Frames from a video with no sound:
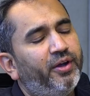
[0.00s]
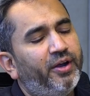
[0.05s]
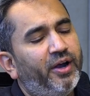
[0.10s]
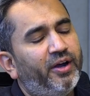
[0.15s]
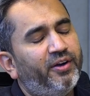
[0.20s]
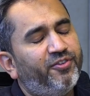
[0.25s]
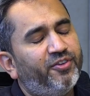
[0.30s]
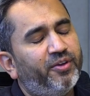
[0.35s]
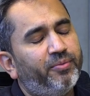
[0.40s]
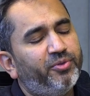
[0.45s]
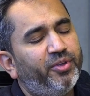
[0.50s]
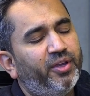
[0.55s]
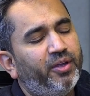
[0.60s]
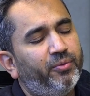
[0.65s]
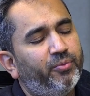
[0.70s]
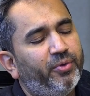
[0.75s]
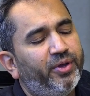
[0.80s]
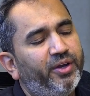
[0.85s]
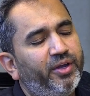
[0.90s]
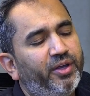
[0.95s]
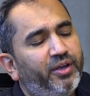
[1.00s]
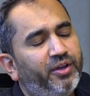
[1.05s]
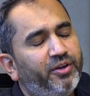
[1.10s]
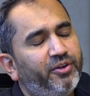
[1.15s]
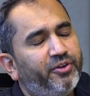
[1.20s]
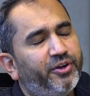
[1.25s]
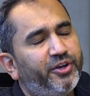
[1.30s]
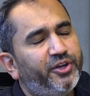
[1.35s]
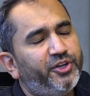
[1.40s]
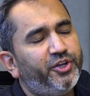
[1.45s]
That's something very
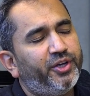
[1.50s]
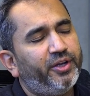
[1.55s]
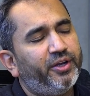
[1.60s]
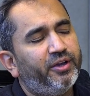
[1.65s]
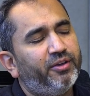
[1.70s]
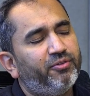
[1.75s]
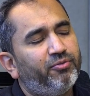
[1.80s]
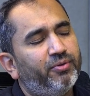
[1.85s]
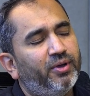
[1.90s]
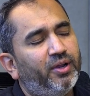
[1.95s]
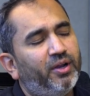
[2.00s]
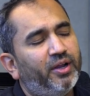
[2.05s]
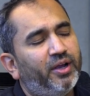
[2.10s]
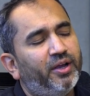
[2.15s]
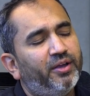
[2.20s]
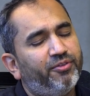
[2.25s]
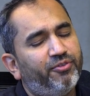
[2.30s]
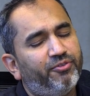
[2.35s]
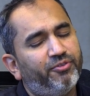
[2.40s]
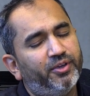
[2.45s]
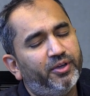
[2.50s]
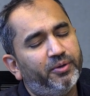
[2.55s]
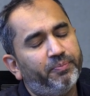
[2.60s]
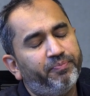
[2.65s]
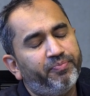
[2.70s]
encouraging, as well as